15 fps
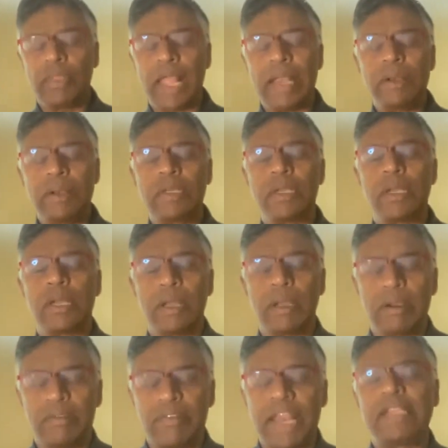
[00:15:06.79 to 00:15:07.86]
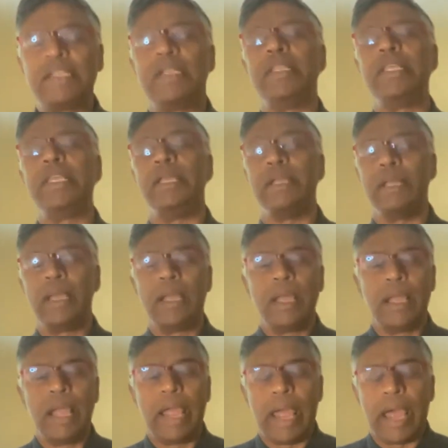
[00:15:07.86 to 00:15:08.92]
that reflected the
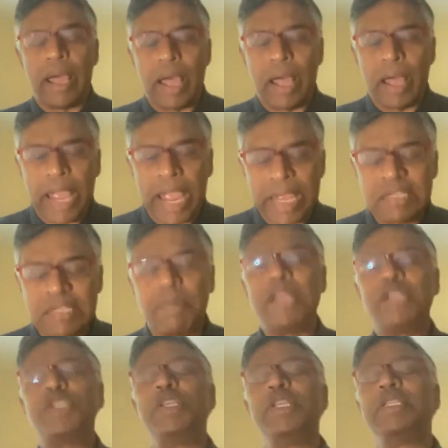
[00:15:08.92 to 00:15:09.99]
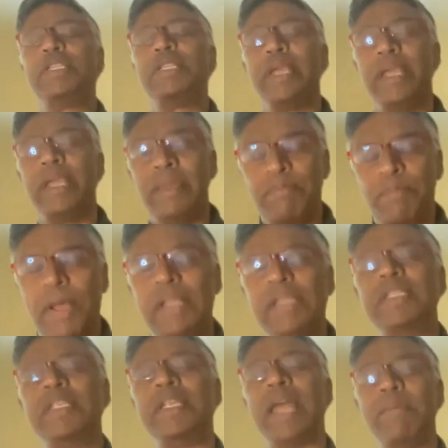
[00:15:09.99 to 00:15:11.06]
expansionist
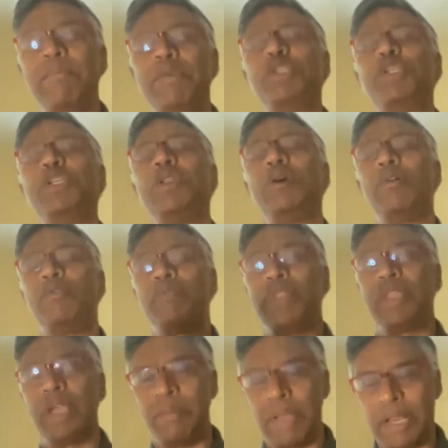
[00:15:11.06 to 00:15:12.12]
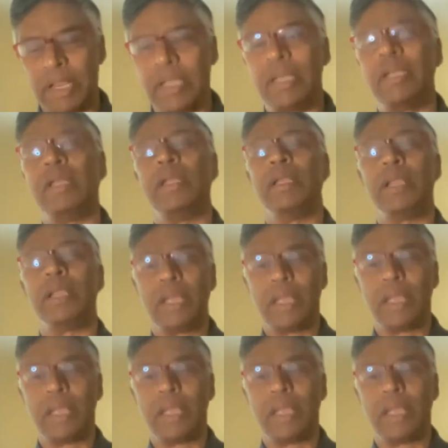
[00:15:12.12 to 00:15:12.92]
impulse and ambition of the American